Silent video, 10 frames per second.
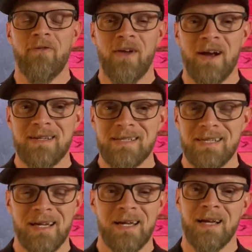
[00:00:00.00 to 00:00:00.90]

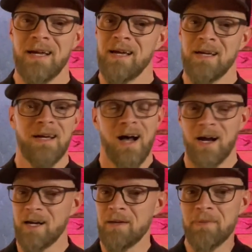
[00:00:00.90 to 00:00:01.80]
fears
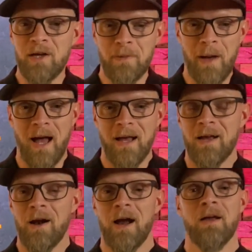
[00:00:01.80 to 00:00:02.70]
are going to be goodbye.
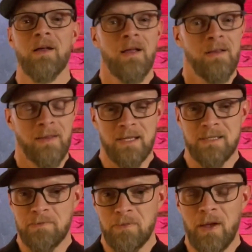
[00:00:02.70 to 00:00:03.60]
All right?
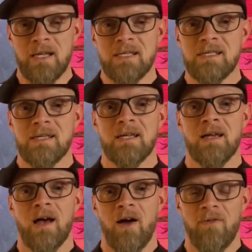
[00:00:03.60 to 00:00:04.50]
Let's place
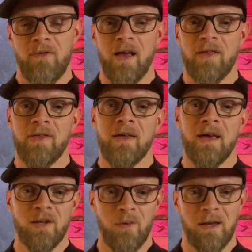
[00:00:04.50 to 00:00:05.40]
our faith
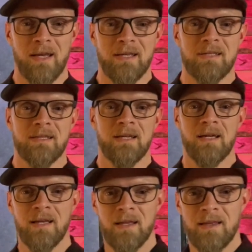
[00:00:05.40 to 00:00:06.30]
in the what is.
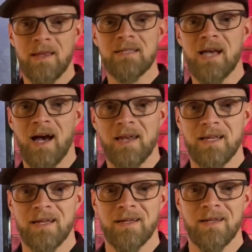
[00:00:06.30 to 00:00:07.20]
That's God.
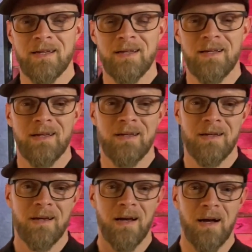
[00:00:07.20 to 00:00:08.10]

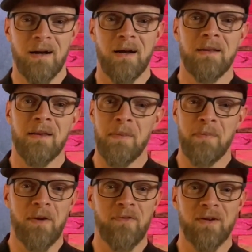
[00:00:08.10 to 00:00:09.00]
All right? Let me
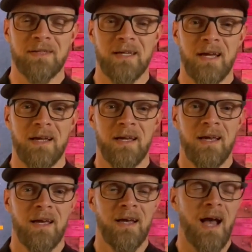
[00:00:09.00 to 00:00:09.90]
pray for you today.
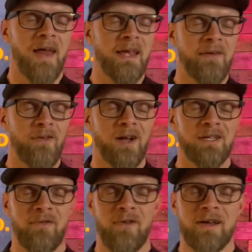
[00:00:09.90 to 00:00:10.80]
God, thank you for all you
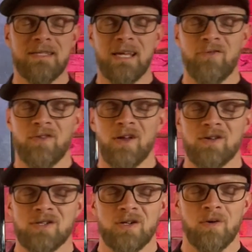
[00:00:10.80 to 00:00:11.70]
do for us. Thank you for
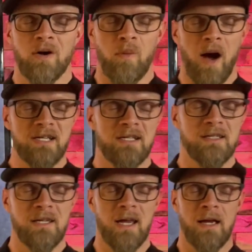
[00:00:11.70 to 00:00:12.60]
those who are watching
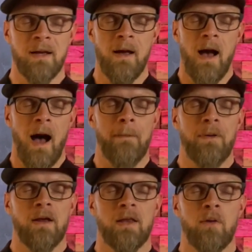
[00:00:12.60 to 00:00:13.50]
today. I
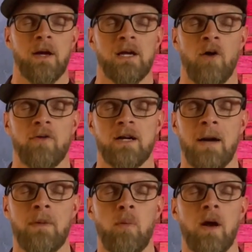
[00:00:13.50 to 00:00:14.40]
pray that we can
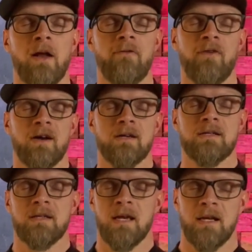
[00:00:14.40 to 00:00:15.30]
overcome our what-if
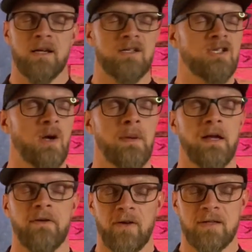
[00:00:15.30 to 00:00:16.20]
fears. And there's so
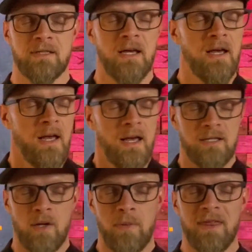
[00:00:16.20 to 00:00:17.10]
many of us
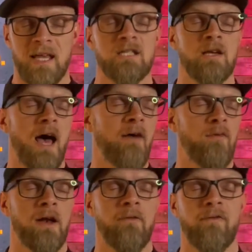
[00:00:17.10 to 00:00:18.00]
and so many things to have
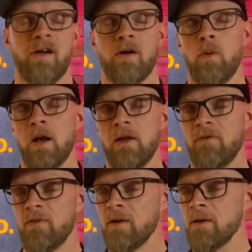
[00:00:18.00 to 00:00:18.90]
what-if fear. What
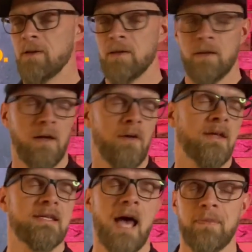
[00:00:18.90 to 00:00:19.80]
if
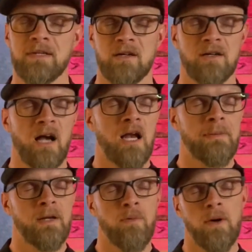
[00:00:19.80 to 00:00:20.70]
this happens in our
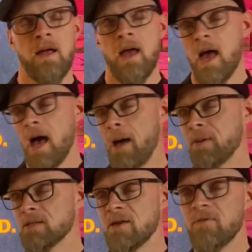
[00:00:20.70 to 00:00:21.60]
economy? What
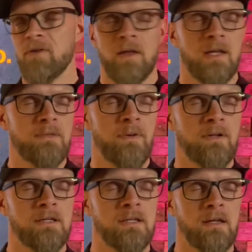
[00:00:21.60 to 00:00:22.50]
happens if this
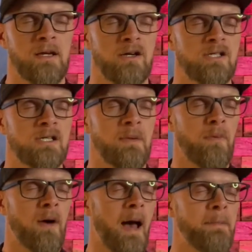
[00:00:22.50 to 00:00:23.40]
person's in leadership?
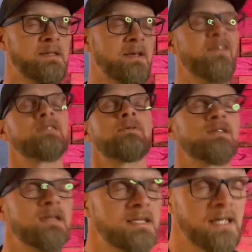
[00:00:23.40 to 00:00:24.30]
What happens if this
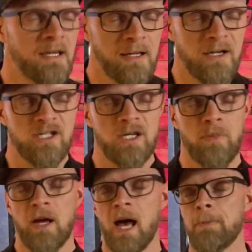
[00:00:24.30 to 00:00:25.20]
person isn't in leadership?
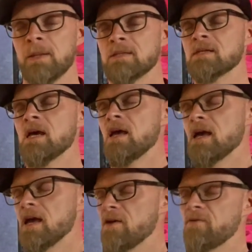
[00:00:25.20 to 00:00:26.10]
What happens
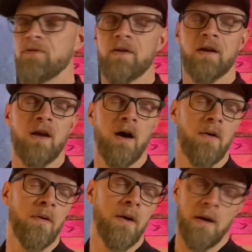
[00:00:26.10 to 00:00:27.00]
if,
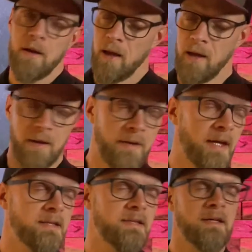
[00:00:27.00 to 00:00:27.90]

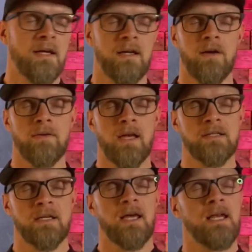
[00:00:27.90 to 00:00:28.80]
this,
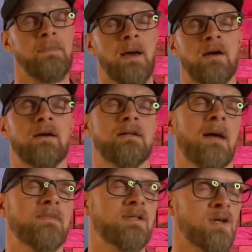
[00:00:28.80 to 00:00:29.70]
doesn't get any better
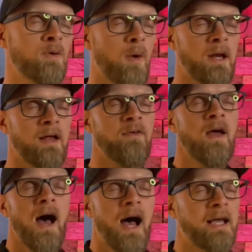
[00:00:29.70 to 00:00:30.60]
anytime soon? What if
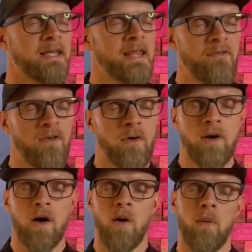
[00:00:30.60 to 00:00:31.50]
I get that phone
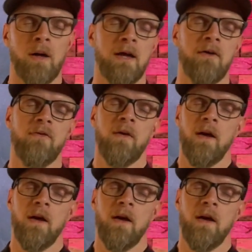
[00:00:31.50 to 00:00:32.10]
call? What if,